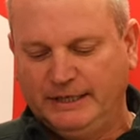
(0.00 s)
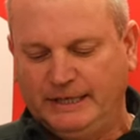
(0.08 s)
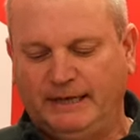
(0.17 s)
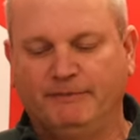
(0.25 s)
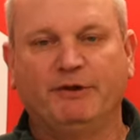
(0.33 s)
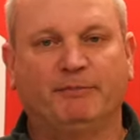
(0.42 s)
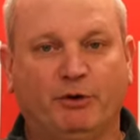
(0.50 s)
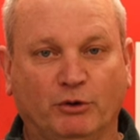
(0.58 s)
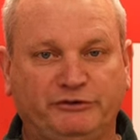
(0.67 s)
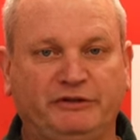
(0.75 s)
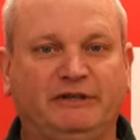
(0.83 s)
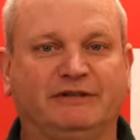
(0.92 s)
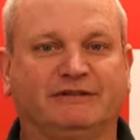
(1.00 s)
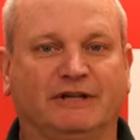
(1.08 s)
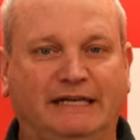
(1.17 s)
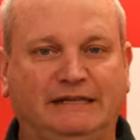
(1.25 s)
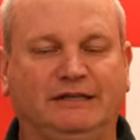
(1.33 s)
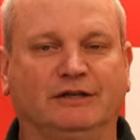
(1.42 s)
The posting is
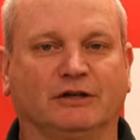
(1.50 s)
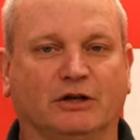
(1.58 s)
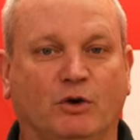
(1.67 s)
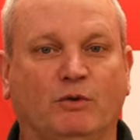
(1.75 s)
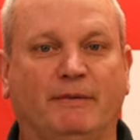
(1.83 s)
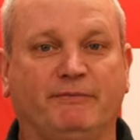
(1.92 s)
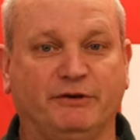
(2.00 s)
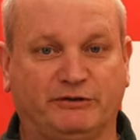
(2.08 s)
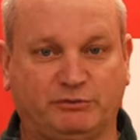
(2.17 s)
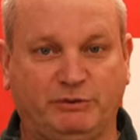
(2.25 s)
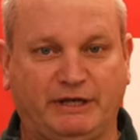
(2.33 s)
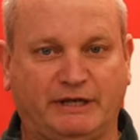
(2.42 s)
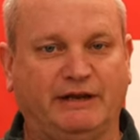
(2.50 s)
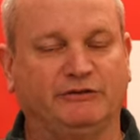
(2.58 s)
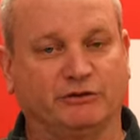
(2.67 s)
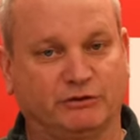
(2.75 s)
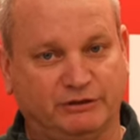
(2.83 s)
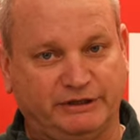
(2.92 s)
likely going to go up this week
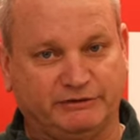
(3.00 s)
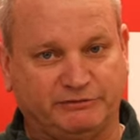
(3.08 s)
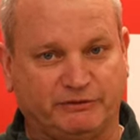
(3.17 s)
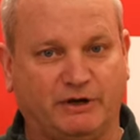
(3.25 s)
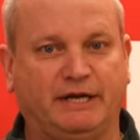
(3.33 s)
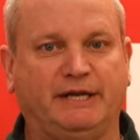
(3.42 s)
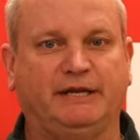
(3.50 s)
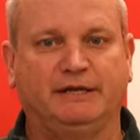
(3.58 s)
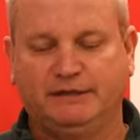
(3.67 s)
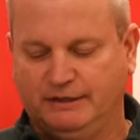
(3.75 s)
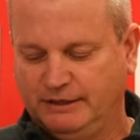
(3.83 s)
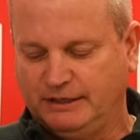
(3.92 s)
as early as Friday.